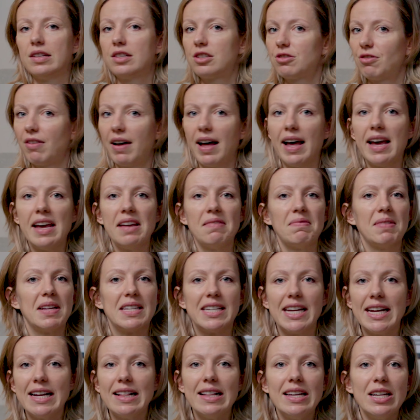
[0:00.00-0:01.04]
Try a
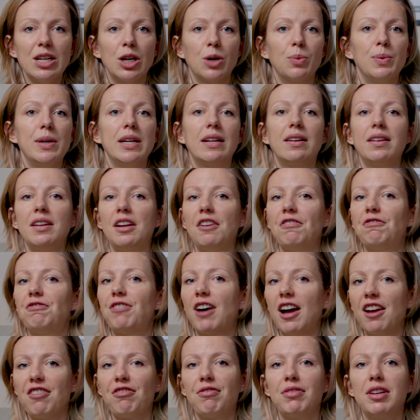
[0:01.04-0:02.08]
daily or weekly
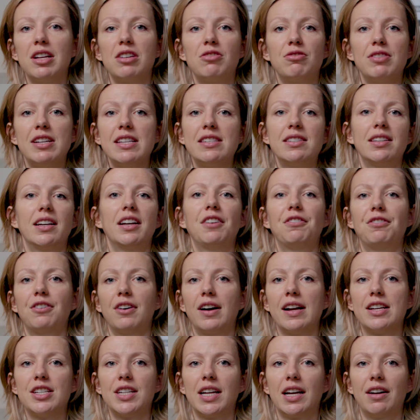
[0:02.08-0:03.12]
5-minute reset
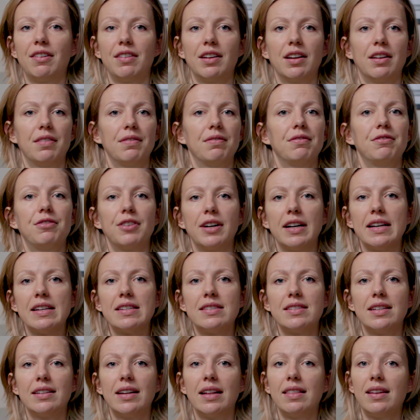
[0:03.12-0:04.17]
for each area. For
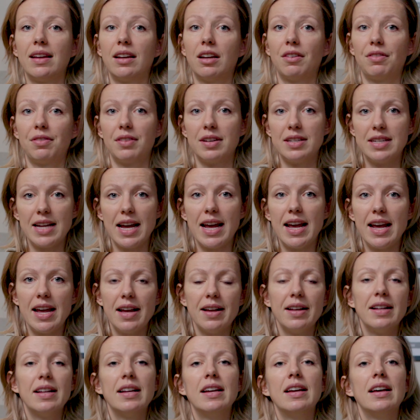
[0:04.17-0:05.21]
instance, at the end of the
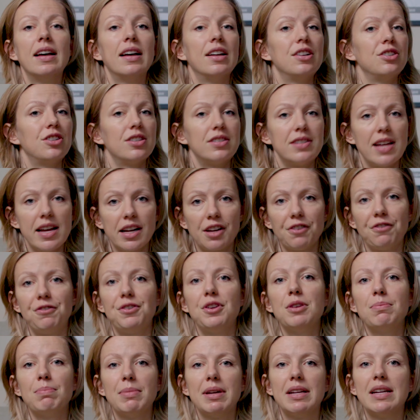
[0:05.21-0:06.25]
day, just take a
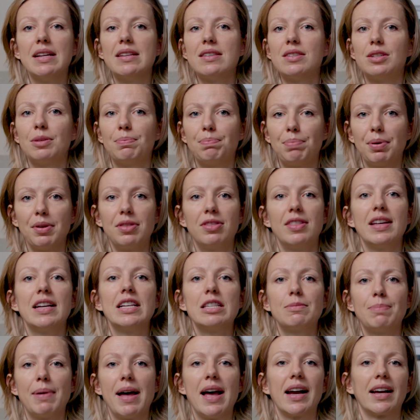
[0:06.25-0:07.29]
few minutes to put
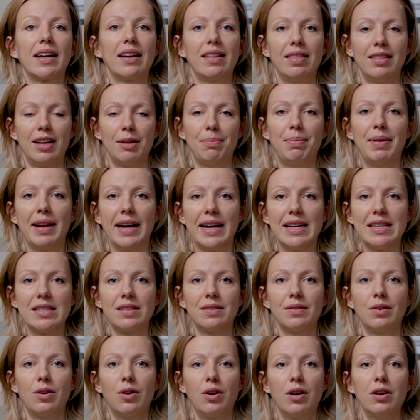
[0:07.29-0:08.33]
things back in their
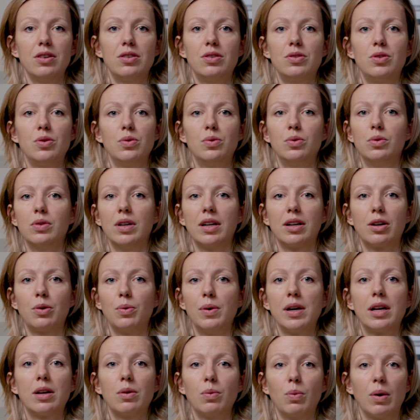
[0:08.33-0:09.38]
place, or to do a
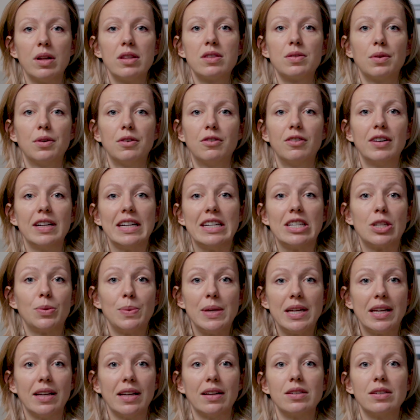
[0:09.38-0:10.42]
quick once-over each
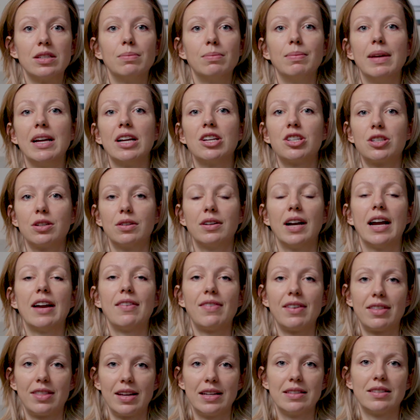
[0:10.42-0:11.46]
weekend to make sure
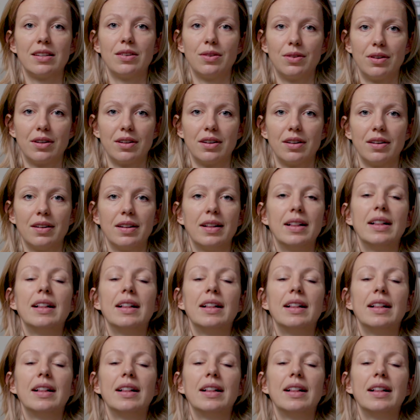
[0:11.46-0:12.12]
everything's in order.